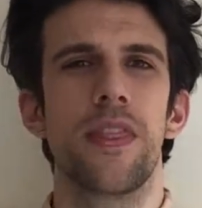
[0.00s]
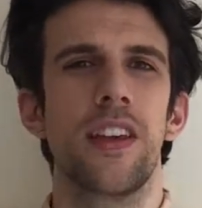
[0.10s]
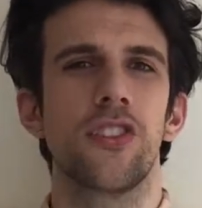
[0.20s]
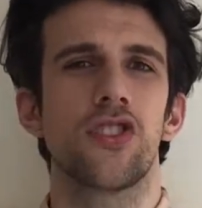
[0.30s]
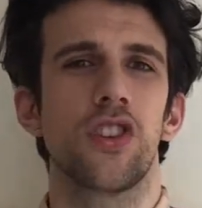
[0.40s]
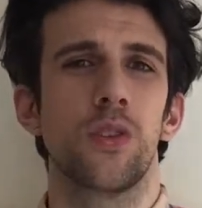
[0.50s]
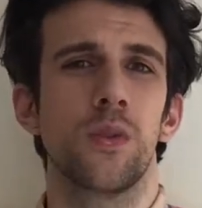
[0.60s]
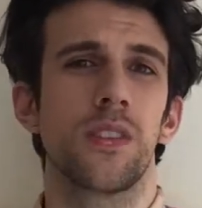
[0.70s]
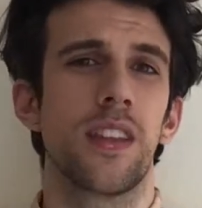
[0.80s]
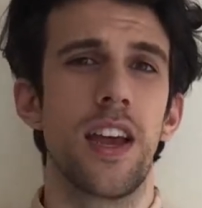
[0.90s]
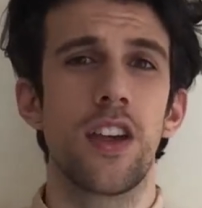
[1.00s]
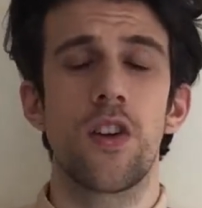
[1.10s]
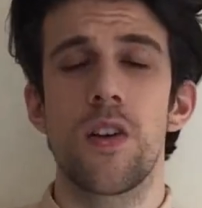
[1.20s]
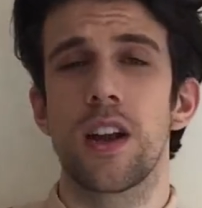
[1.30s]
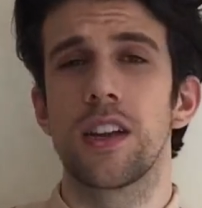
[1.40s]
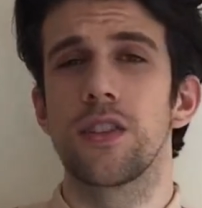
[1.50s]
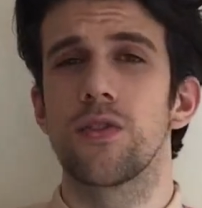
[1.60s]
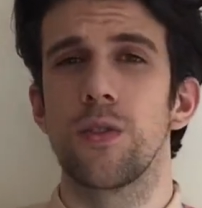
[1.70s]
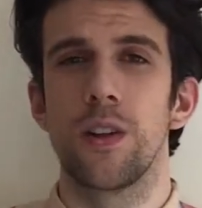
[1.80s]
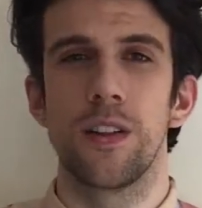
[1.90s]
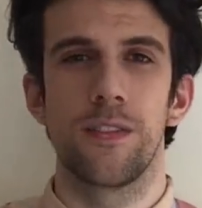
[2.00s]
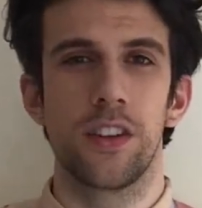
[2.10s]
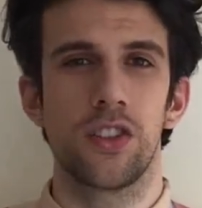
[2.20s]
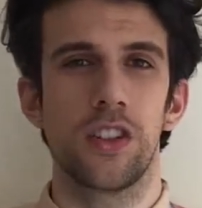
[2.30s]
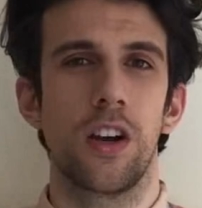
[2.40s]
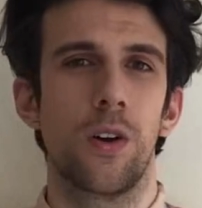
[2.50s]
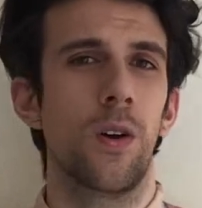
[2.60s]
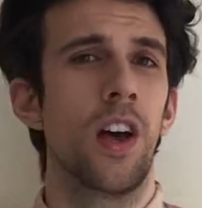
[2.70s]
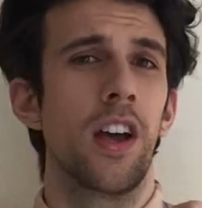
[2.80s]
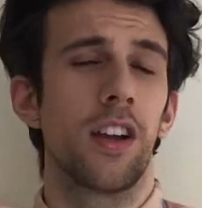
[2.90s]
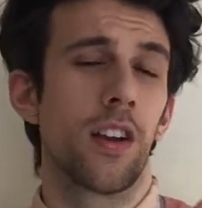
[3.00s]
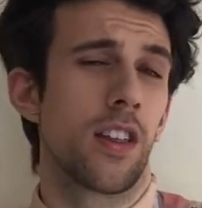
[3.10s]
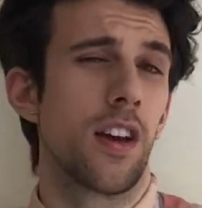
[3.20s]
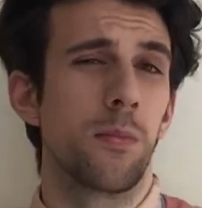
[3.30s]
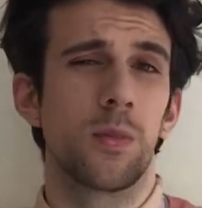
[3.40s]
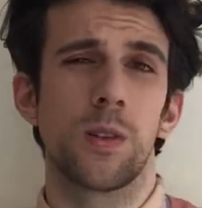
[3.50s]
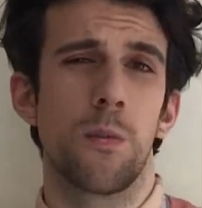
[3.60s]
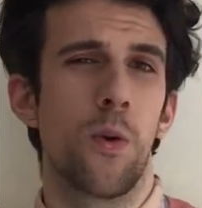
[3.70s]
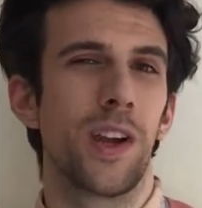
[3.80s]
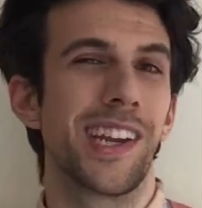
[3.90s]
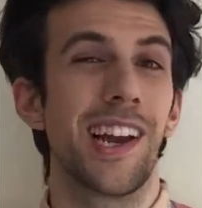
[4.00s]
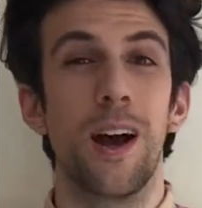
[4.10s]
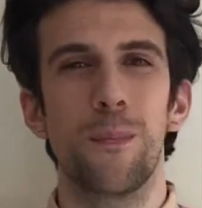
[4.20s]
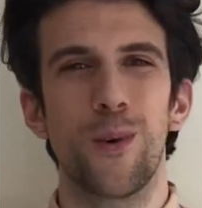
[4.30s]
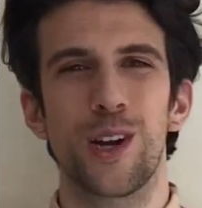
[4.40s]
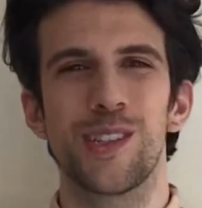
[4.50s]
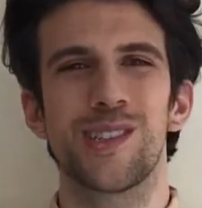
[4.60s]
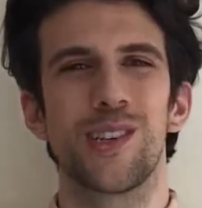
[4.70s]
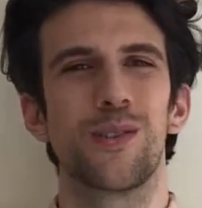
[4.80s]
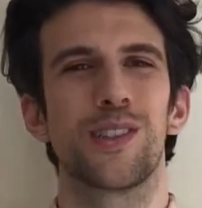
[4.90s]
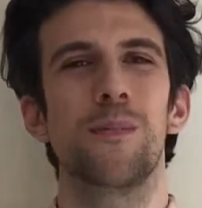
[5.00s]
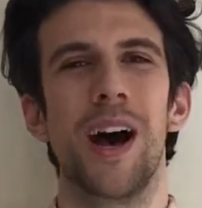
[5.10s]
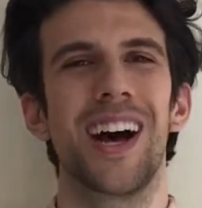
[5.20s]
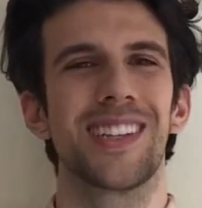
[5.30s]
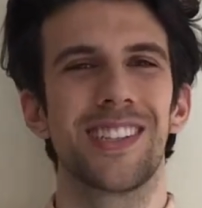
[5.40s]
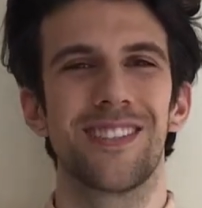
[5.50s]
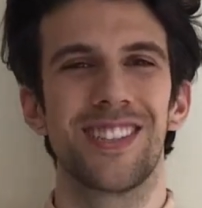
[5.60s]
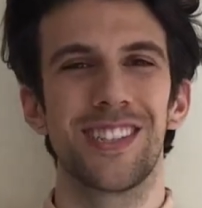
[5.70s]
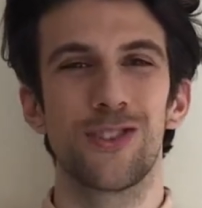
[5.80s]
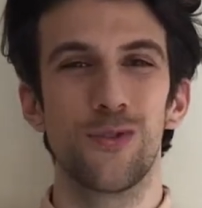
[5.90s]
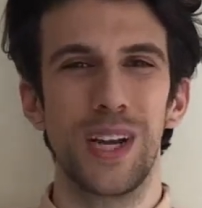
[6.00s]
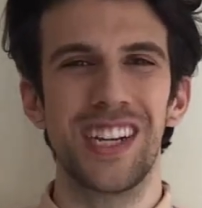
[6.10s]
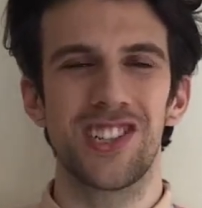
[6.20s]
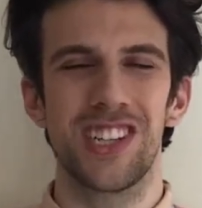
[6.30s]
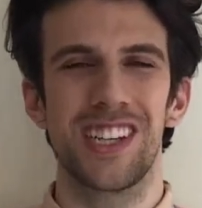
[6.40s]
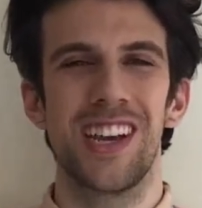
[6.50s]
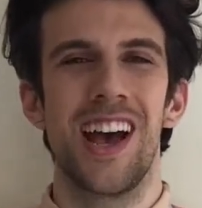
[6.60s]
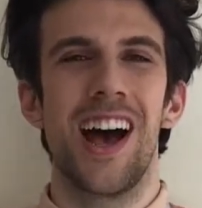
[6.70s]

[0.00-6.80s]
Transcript: This shows that you're in control of the show, your thumbs are pointed upwards, so it's a positive situation,